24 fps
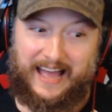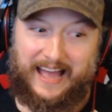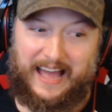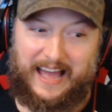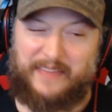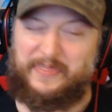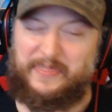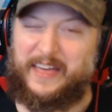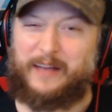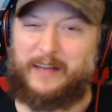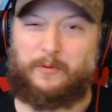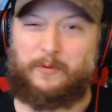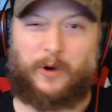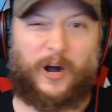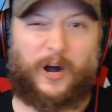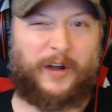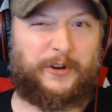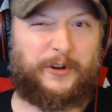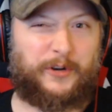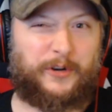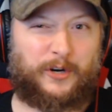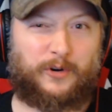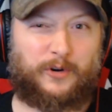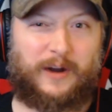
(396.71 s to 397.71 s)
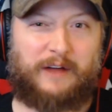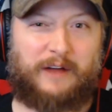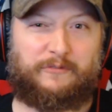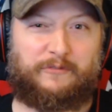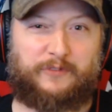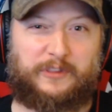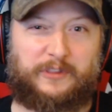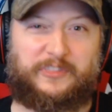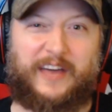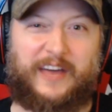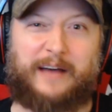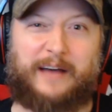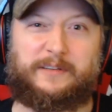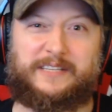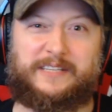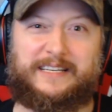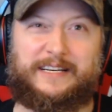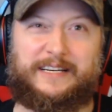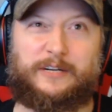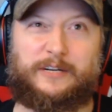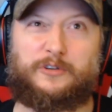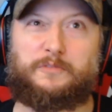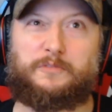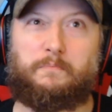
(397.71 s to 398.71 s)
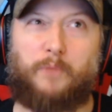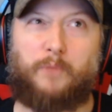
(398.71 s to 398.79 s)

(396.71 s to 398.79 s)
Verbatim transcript: and they were underground for a thousand years.